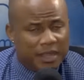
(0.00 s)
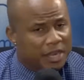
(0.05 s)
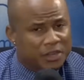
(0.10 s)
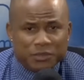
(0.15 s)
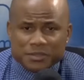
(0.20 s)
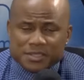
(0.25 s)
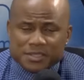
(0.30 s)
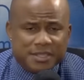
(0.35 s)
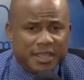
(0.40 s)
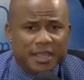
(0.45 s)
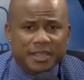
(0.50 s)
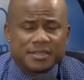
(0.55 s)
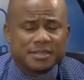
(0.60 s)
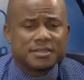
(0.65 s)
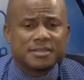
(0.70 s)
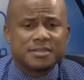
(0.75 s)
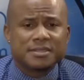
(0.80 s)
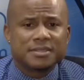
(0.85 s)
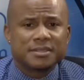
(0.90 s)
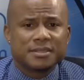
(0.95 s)
are no
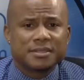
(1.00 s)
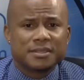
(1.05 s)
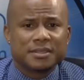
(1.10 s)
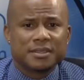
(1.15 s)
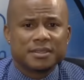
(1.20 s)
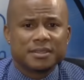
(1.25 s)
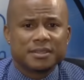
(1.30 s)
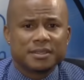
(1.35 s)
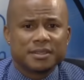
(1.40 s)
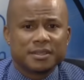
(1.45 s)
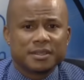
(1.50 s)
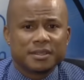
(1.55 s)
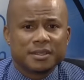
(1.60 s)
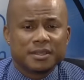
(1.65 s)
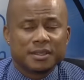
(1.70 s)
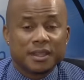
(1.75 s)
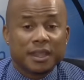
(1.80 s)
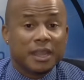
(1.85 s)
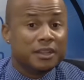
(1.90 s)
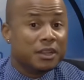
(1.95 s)
size.
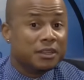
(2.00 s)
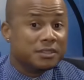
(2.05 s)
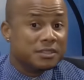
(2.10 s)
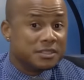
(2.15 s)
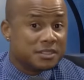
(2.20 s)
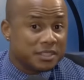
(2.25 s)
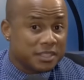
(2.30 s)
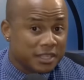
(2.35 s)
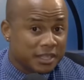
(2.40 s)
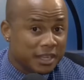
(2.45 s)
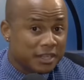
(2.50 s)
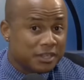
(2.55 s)
And until and